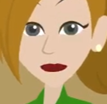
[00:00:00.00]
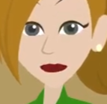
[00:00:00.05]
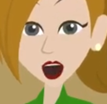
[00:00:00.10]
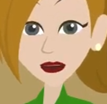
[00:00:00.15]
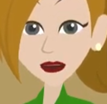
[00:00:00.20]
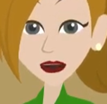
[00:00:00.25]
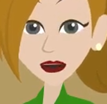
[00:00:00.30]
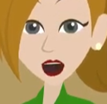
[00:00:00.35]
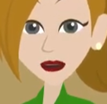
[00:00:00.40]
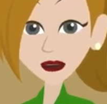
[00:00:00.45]

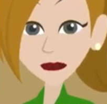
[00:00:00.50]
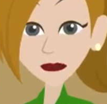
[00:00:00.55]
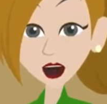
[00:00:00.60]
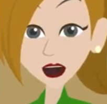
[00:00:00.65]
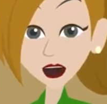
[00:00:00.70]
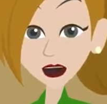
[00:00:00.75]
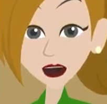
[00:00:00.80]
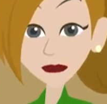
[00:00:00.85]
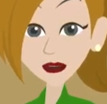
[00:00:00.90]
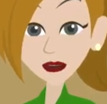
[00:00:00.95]
every
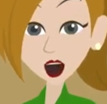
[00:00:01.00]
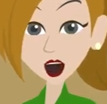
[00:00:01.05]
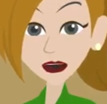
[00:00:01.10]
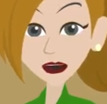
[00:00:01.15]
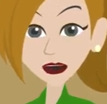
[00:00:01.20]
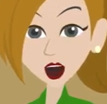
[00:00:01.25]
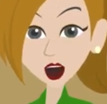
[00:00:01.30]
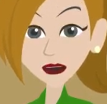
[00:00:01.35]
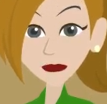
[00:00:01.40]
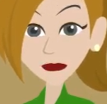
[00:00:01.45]
journey to every
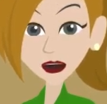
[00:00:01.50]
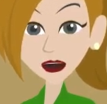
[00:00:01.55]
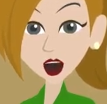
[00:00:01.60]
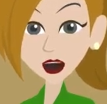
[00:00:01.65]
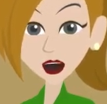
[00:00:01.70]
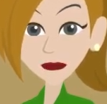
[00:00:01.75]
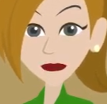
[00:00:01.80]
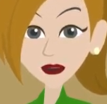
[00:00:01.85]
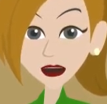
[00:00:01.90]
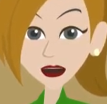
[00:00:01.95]

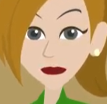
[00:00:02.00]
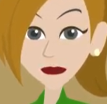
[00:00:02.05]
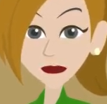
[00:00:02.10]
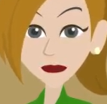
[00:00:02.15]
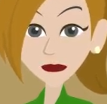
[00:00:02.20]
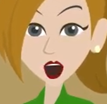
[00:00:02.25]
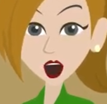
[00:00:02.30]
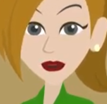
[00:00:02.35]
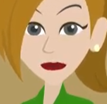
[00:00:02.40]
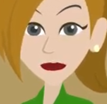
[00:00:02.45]
destination
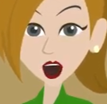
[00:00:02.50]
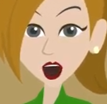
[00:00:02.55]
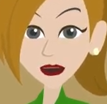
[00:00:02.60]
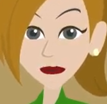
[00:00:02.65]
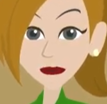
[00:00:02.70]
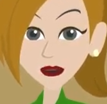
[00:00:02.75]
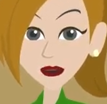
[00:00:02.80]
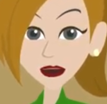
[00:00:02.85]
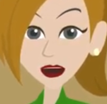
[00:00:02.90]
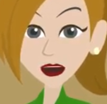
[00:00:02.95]
is
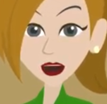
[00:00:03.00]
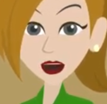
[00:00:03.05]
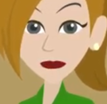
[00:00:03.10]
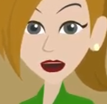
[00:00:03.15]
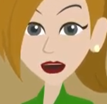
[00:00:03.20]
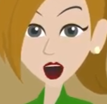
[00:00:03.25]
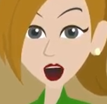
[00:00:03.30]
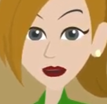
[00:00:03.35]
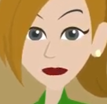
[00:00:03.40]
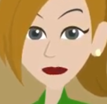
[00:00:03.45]
flexible like
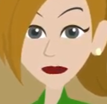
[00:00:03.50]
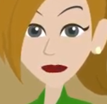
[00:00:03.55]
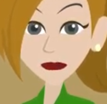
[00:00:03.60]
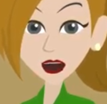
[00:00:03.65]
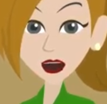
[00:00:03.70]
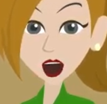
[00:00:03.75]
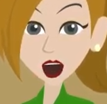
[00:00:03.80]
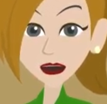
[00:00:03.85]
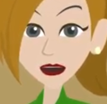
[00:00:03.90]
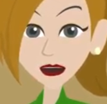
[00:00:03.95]
that,
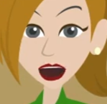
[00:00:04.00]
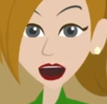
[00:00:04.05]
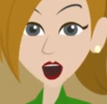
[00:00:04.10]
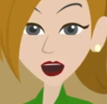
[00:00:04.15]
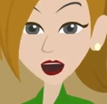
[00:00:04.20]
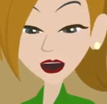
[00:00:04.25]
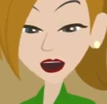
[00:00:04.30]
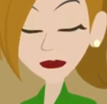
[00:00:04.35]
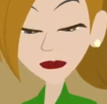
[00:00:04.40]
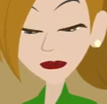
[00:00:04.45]
but I
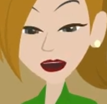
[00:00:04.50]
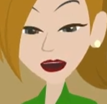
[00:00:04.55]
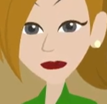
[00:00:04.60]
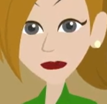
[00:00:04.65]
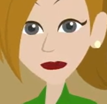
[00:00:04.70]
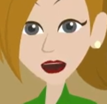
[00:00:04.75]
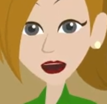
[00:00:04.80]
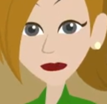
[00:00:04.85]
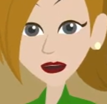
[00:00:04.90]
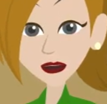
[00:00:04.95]
always
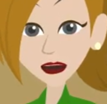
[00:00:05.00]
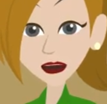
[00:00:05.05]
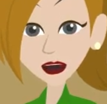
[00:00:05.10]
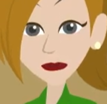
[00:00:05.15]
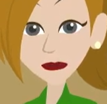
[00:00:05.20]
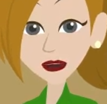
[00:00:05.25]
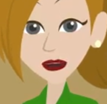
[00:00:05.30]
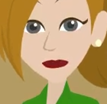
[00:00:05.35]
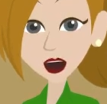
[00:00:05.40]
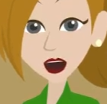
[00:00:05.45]
consistently
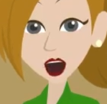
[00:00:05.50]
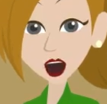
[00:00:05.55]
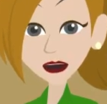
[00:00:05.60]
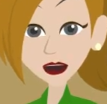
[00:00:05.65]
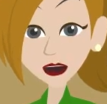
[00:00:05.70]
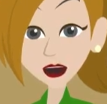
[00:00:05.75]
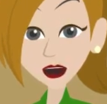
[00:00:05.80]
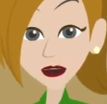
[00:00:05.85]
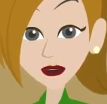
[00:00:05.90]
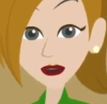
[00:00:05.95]
keep
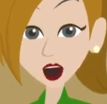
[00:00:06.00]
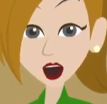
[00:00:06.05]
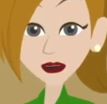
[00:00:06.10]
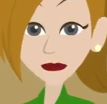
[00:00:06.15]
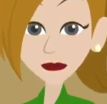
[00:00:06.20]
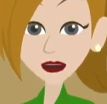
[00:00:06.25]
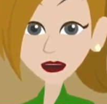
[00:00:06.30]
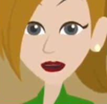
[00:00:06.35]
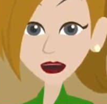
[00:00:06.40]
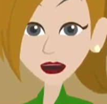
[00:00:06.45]
moving in the
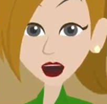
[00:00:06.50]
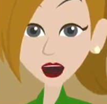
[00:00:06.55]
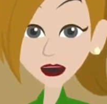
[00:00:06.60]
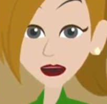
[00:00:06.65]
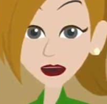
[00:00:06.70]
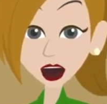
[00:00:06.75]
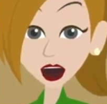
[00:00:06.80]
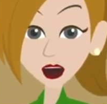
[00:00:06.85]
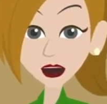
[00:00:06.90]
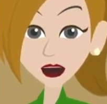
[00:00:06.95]
direction of what I'm
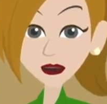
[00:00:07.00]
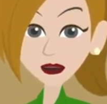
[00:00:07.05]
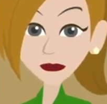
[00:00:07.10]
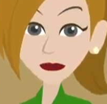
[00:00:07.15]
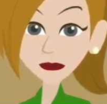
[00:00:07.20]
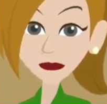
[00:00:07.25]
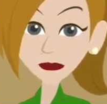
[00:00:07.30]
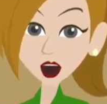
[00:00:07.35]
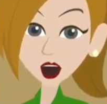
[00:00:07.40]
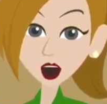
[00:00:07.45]
wanting.
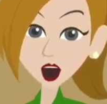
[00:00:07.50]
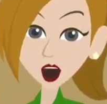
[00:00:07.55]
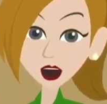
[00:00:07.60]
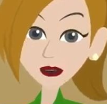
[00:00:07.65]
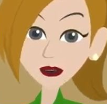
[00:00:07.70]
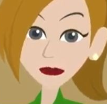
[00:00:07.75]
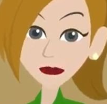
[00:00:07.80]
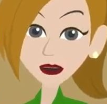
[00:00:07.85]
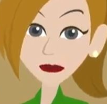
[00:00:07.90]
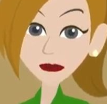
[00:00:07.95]
My
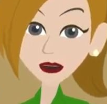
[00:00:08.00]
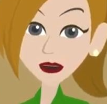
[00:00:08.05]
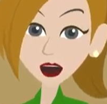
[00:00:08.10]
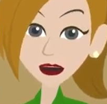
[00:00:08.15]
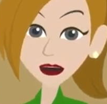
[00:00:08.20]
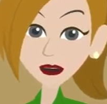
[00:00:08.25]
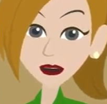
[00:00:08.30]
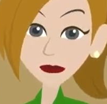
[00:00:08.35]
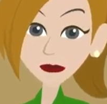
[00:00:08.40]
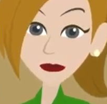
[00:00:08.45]
life
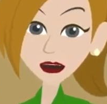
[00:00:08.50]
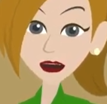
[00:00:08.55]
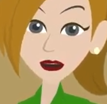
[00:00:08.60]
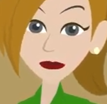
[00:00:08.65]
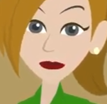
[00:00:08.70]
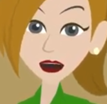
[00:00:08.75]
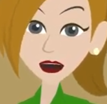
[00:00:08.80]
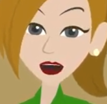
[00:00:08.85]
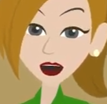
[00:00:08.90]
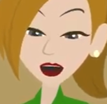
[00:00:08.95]
continues to
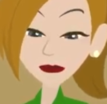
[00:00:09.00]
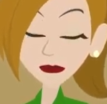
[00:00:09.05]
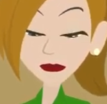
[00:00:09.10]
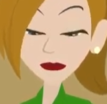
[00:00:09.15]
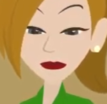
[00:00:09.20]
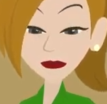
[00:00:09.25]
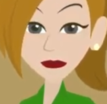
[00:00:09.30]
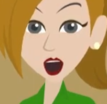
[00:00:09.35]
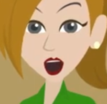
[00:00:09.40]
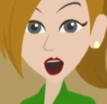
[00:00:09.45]
improve.
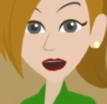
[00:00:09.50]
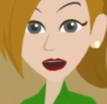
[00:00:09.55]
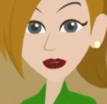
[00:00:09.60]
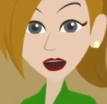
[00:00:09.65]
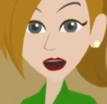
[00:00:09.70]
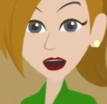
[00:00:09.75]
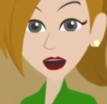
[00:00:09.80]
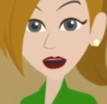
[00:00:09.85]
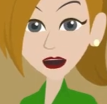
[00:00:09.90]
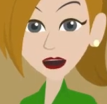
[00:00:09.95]
My life
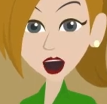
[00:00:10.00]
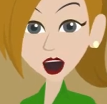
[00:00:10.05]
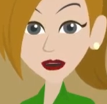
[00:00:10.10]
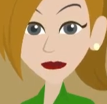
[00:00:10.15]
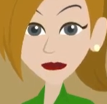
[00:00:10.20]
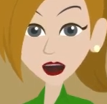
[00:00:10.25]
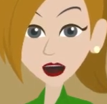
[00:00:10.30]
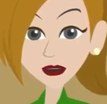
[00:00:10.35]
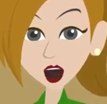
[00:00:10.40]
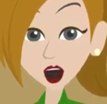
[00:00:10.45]
really does
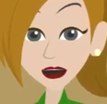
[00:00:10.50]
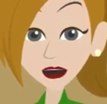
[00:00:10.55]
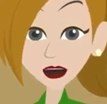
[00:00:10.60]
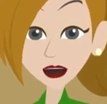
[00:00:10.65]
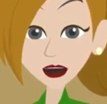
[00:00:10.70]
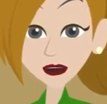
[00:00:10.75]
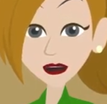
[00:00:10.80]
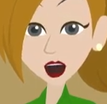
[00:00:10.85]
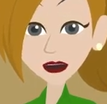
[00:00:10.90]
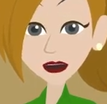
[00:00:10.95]
get better
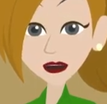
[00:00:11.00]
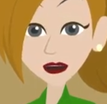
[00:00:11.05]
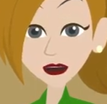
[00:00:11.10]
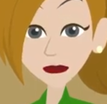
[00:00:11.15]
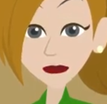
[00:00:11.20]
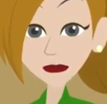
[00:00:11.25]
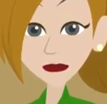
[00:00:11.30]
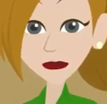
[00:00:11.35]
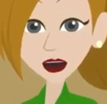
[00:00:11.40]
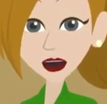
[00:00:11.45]
and better.
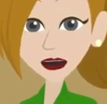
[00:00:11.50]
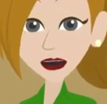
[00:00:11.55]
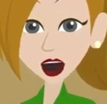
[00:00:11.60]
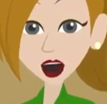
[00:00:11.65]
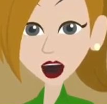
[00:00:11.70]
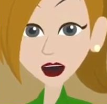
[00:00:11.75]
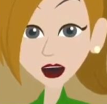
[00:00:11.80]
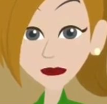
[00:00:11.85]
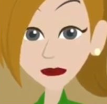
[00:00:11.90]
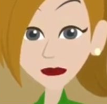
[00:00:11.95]
And
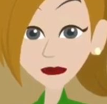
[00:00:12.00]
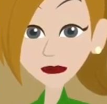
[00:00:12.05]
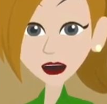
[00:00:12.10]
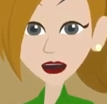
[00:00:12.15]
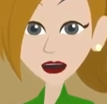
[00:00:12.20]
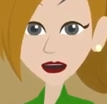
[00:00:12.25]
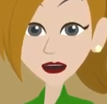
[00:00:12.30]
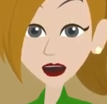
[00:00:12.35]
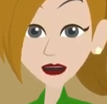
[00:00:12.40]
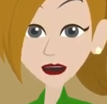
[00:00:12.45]
while
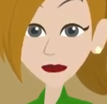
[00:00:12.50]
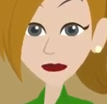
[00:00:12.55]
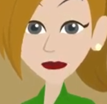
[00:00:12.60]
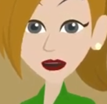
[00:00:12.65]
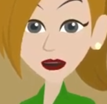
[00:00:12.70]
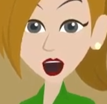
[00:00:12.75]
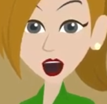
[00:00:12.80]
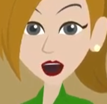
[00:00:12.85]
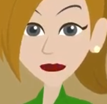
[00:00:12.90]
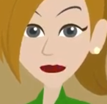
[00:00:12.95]
certainly
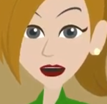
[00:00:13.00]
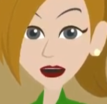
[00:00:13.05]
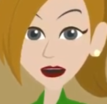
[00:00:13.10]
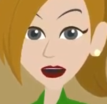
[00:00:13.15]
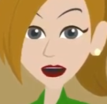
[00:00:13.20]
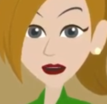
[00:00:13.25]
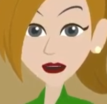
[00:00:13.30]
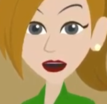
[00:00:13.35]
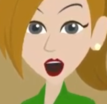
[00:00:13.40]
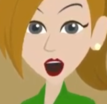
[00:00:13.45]
there are
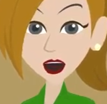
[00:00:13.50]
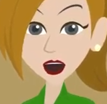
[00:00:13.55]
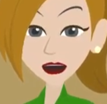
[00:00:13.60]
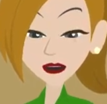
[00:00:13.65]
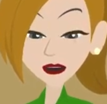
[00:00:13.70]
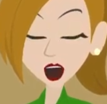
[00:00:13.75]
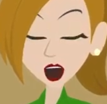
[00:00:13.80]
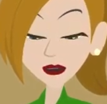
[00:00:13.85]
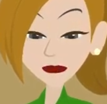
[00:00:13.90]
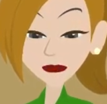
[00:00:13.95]
things that I would
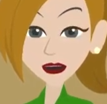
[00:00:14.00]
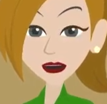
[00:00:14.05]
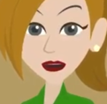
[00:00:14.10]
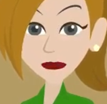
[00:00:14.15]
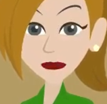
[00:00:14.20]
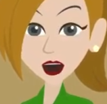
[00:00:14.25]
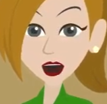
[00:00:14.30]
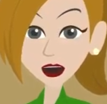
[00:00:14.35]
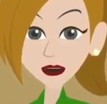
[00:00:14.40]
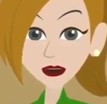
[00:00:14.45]
like to
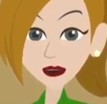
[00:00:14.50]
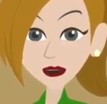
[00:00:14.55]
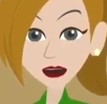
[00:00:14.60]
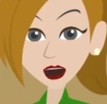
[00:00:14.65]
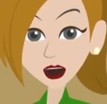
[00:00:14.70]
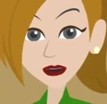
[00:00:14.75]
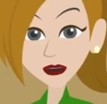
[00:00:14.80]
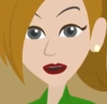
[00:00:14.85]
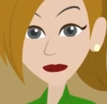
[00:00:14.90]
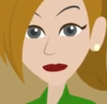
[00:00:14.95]
improve, you
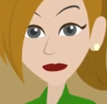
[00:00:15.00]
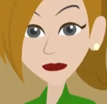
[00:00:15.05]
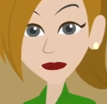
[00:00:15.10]
might be